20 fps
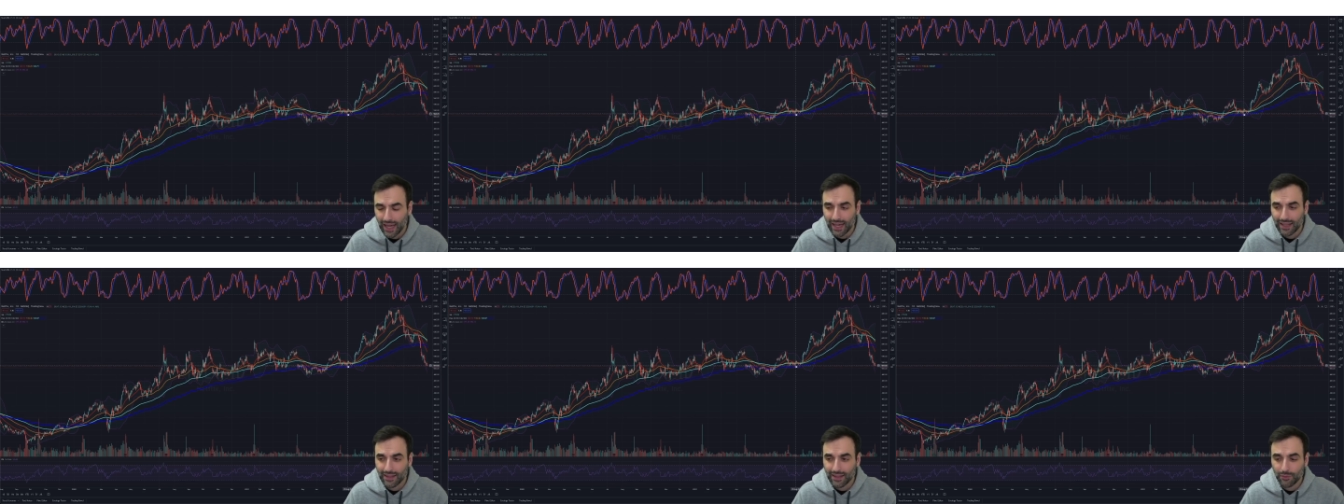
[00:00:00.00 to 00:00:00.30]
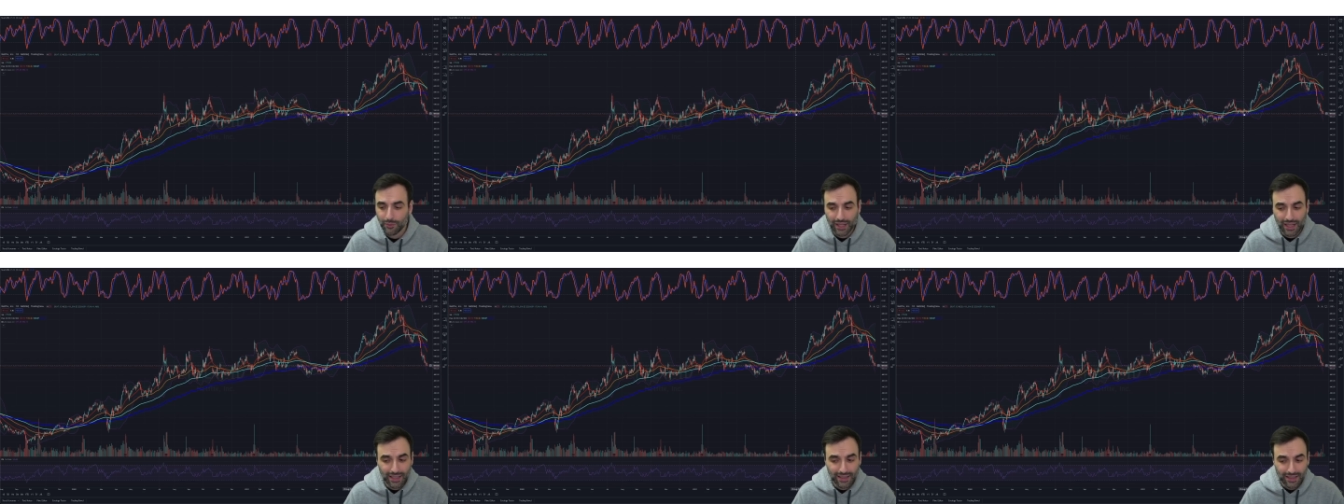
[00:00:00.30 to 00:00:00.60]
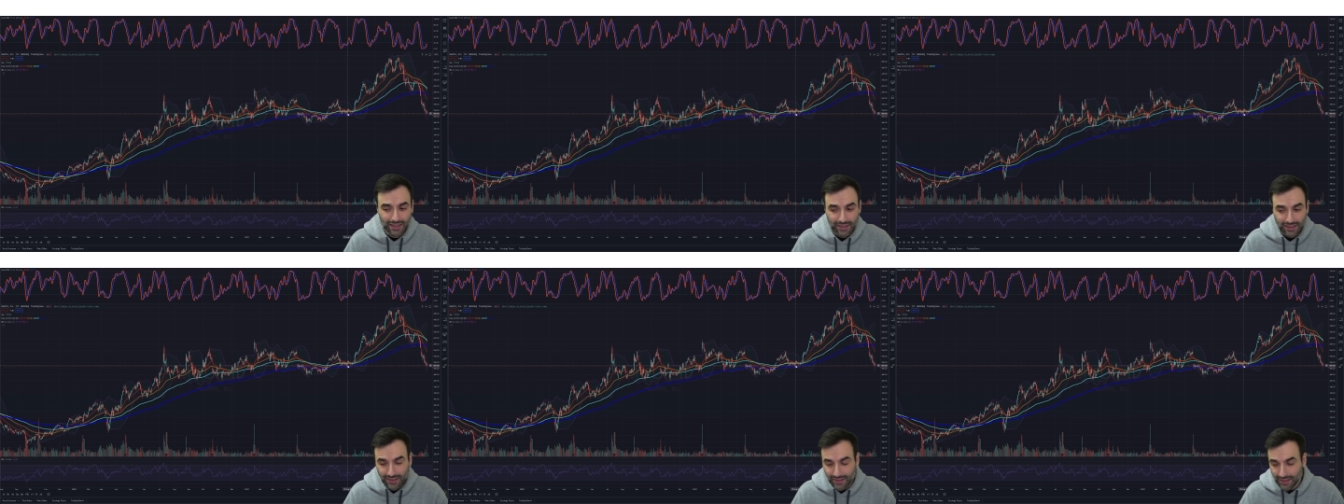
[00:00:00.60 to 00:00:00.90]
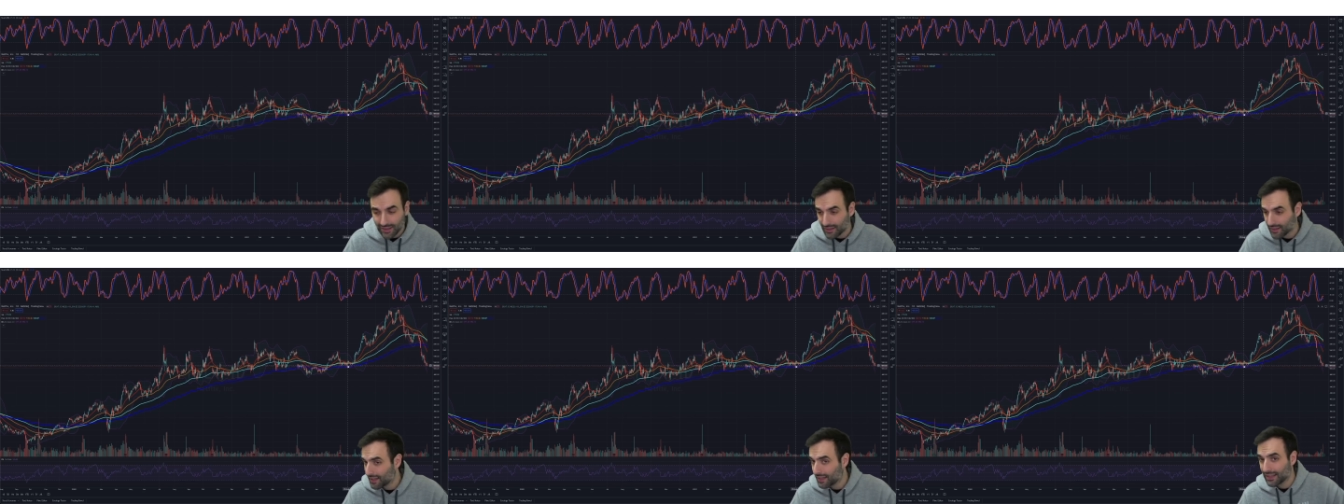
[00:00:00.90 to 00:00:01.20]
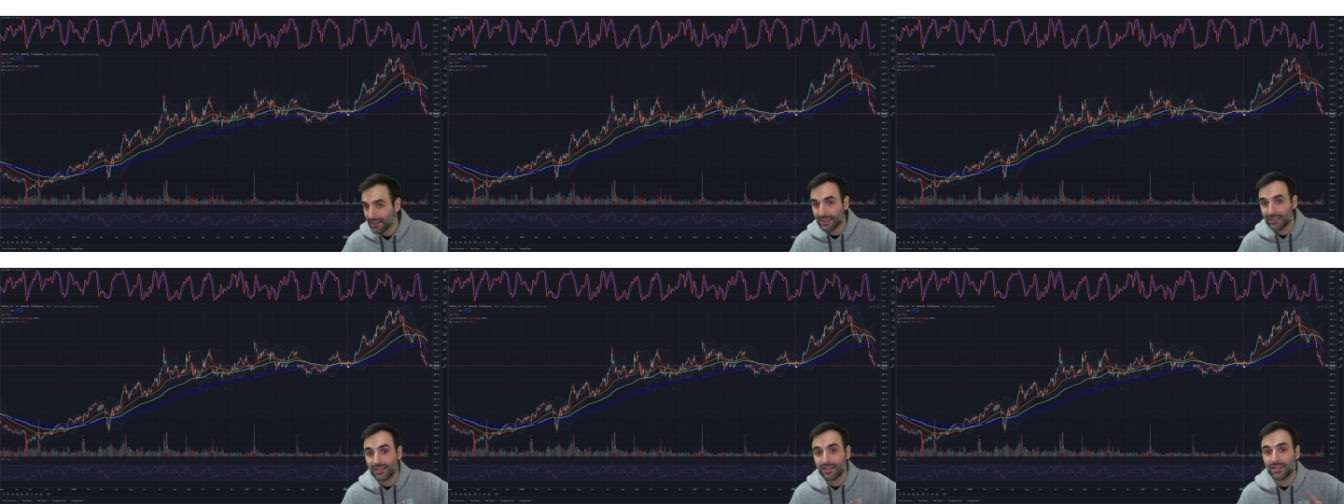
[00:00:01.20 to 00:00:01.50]
and then we get this
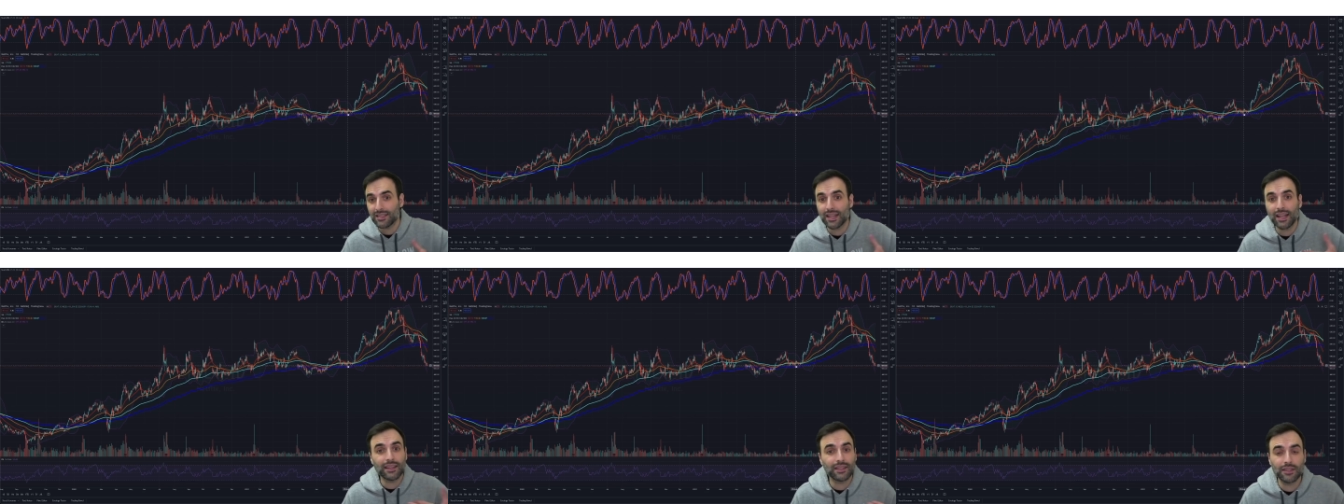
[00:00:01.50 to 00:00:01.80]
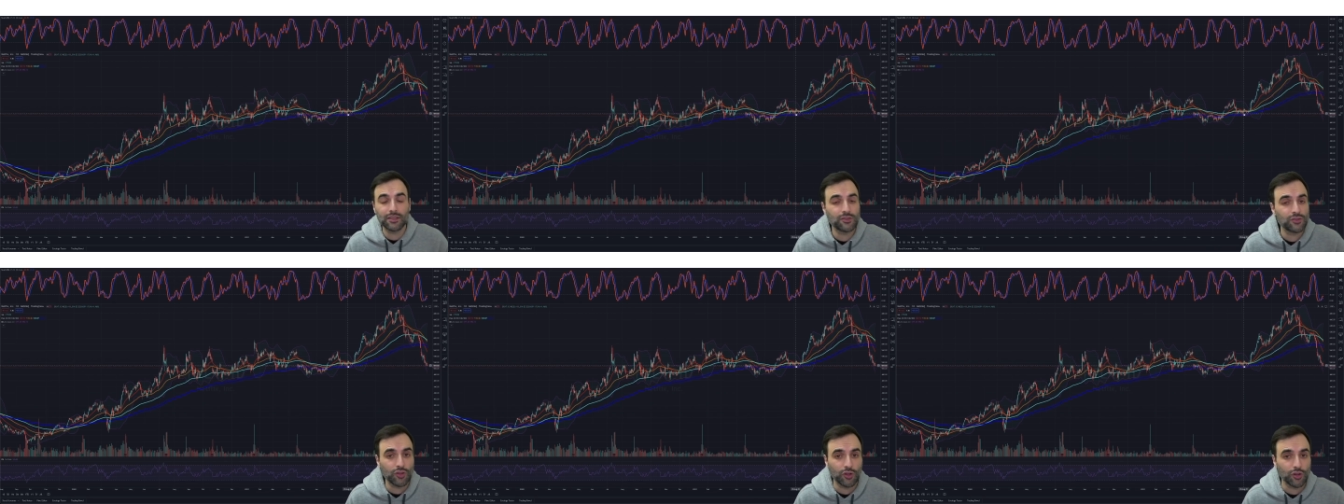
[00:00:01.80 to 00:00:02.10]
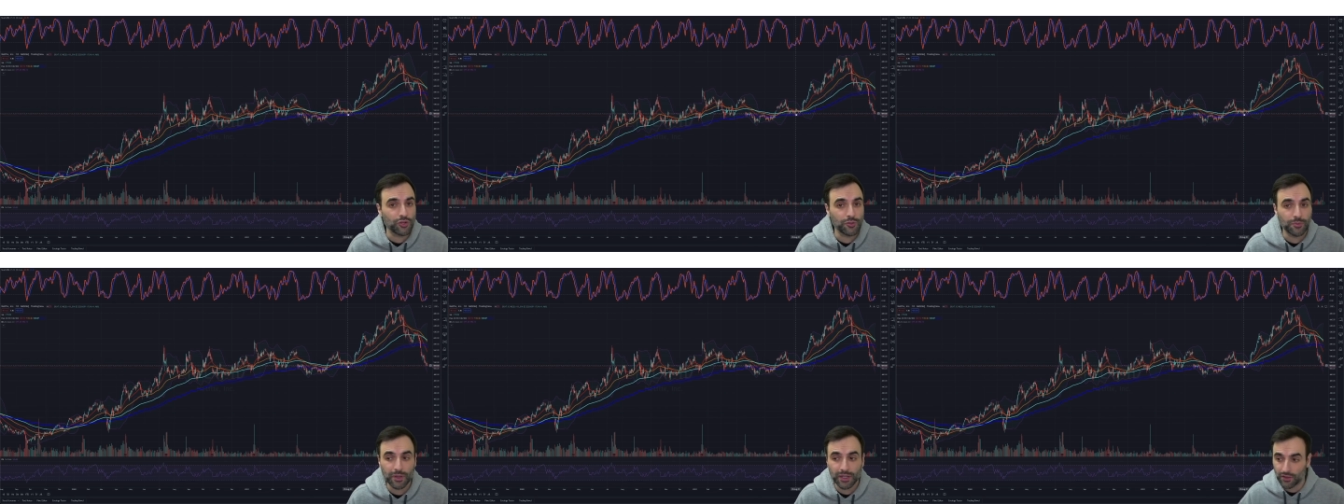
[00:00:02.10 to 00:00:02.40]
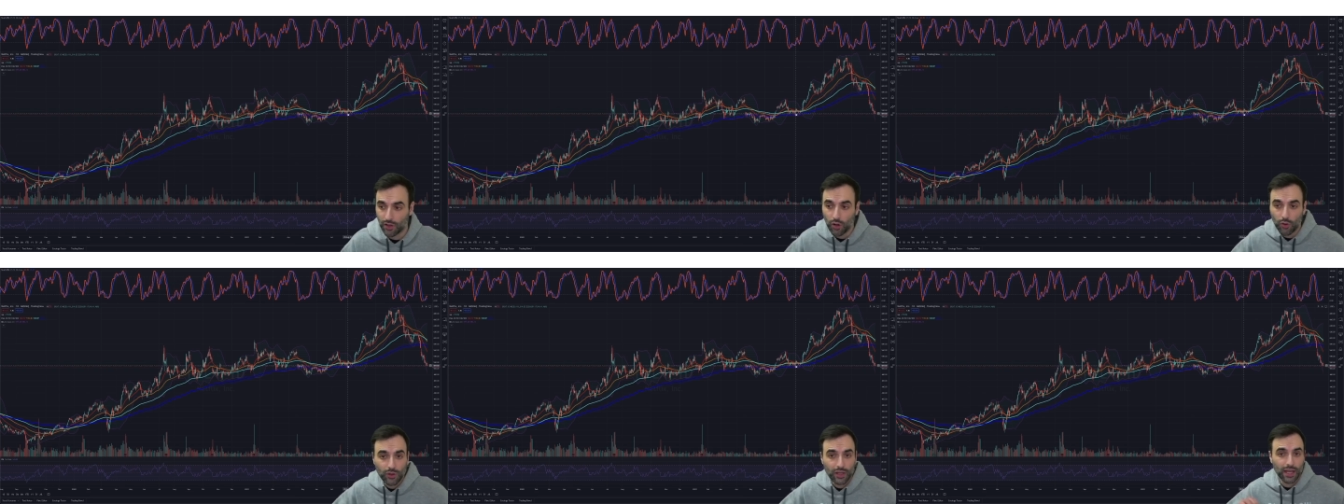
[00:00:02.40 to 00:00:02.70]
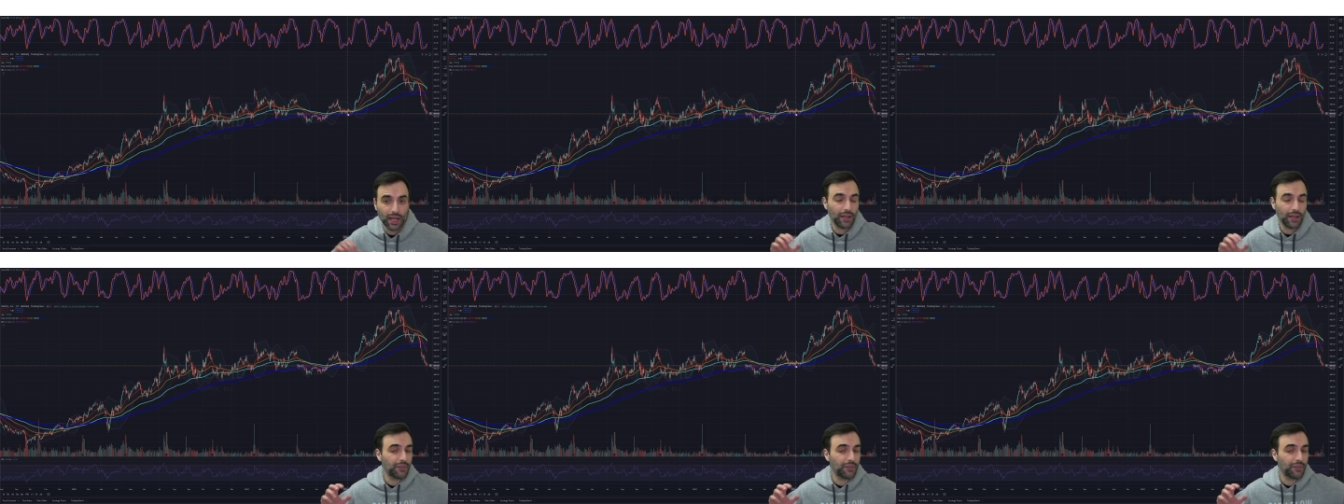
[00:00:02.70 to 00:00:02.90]
extended surge because okay,